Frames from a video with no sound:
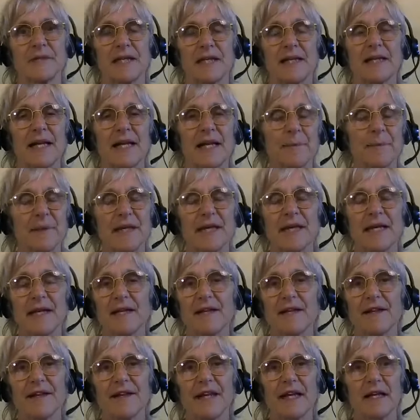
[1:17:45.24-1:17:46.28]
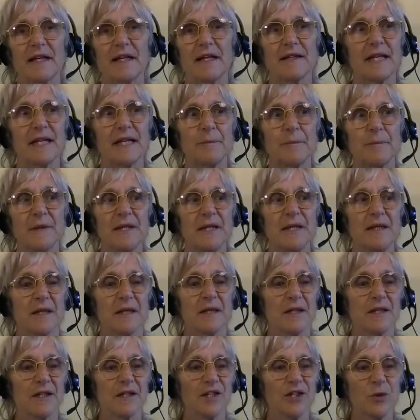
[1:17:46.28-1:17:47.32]
It can be anything. It can be
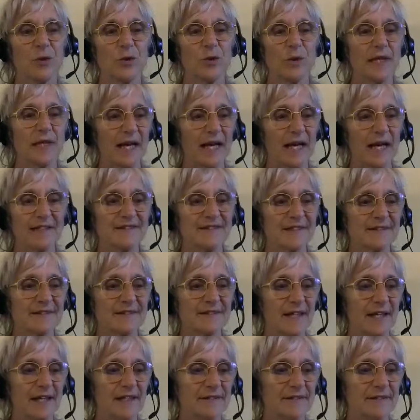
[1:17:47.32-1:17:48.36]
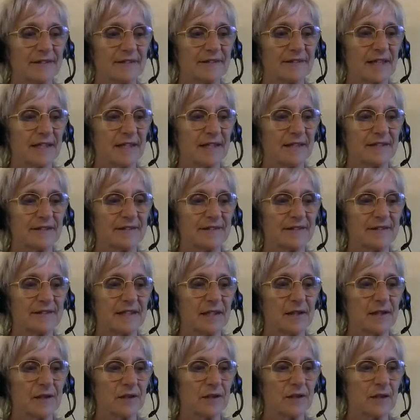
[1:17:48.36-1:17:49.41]
doing exercises and it's
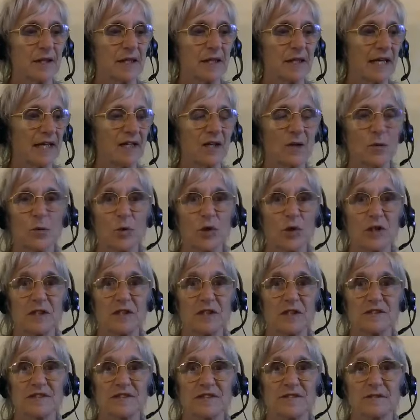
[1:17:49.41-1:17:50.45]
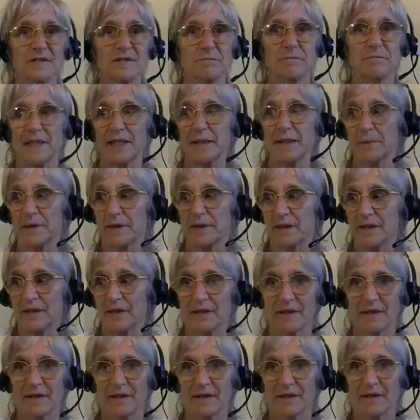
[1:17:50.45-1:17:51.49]
still getting worse, maybe.
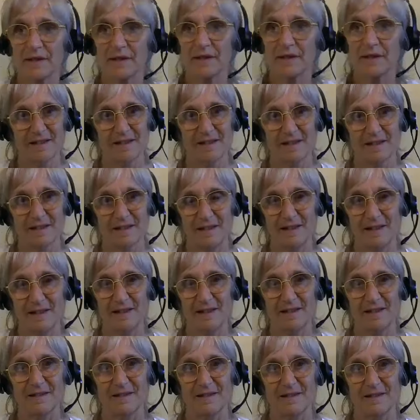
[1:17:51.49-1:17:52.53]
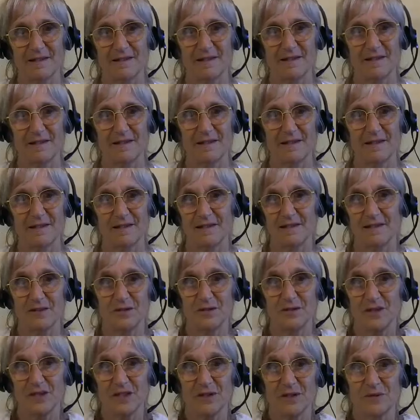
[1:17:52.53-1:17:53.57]
Yeah, I
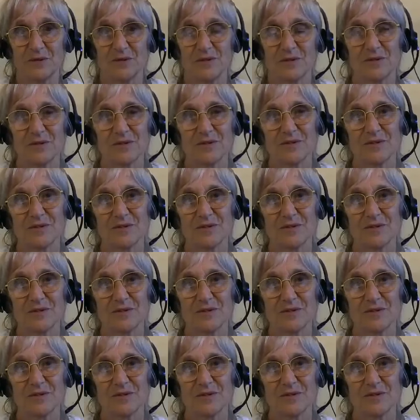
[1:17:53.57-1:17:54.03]
don't know.